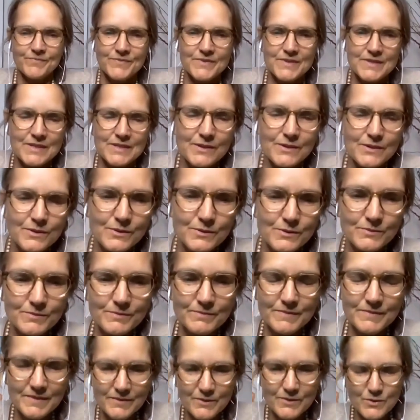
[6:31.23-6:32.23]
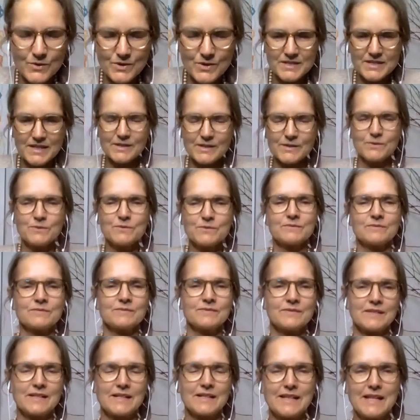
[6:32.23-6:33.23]
So, of course, I don't
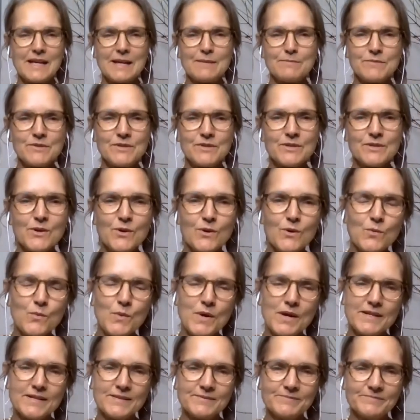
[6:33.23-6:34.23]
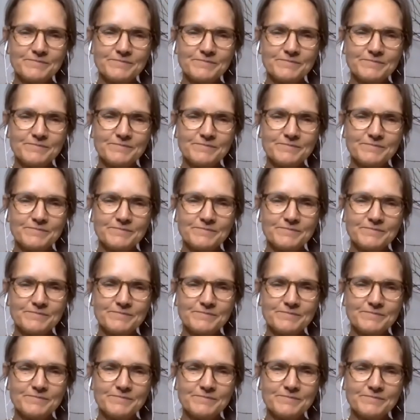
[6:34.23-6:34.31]
claim to know what